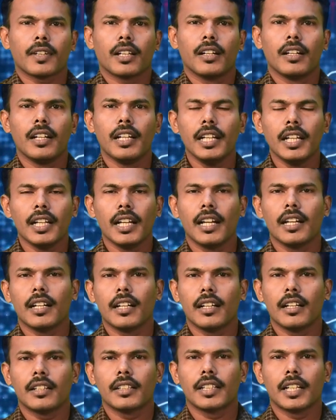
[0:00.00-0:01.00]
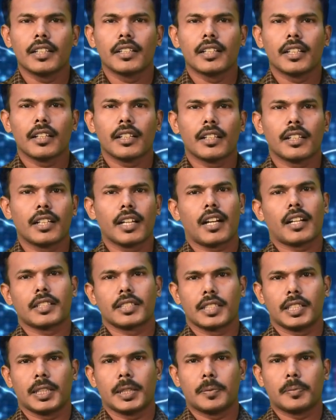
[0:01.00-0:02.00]
legal tender
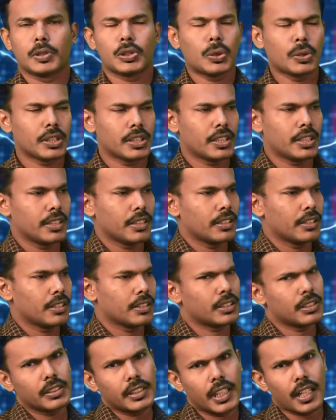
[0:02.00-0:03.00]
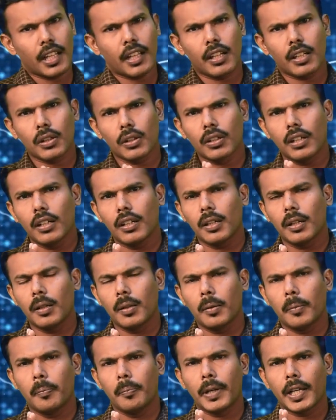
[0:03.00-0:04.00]
currency. So there
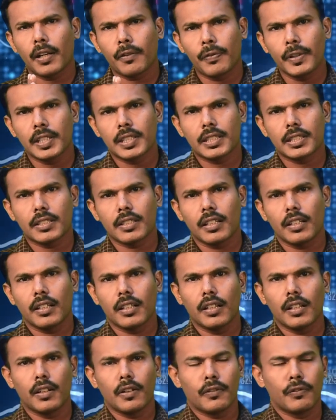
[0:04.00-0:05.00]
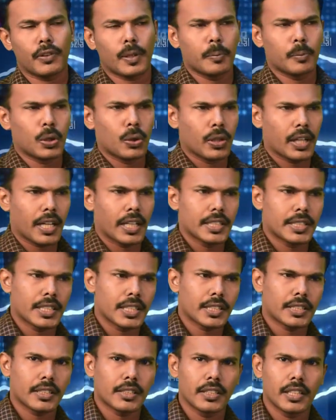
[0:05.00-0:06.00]
are benefits from
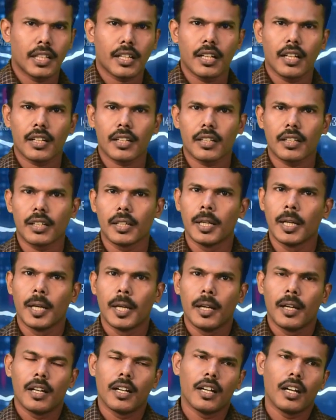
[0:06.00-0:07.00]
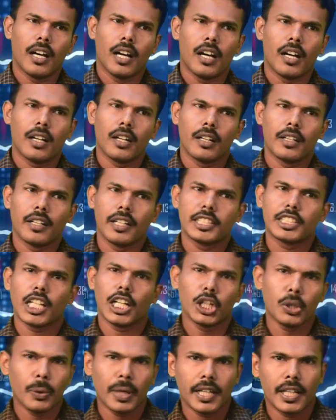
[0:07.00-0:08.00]
dollarization. There are
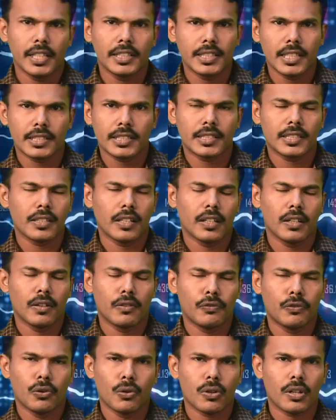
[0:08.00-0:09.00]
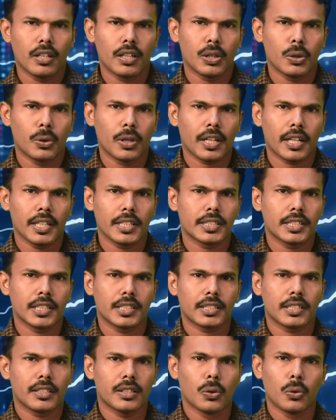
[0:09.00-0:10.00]
disadvantages for
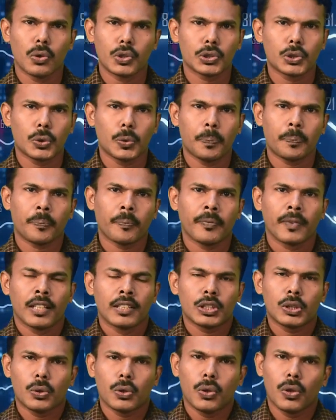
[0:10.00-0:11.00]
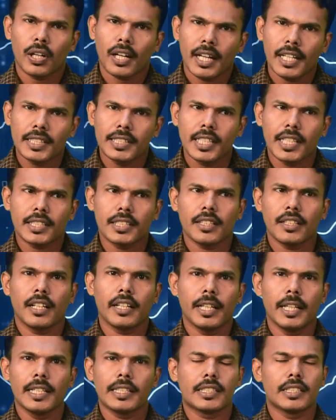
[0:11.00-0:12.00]
dollarization also. So dollarization
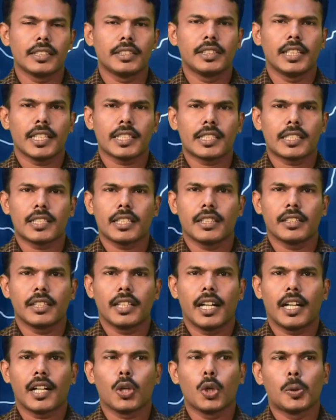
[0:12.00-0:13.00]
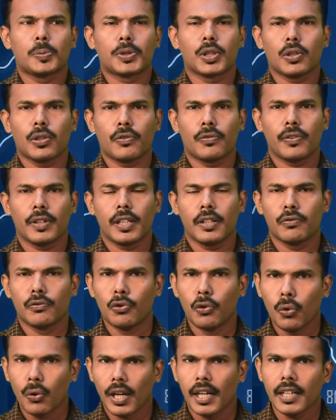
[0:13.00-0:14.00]
is just the adoption of a
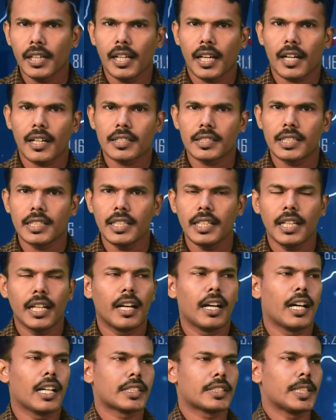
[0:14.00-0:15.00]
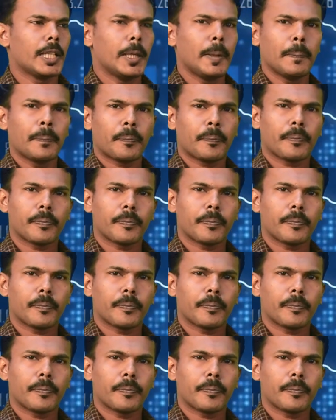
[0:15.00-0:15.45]
foreign currency as the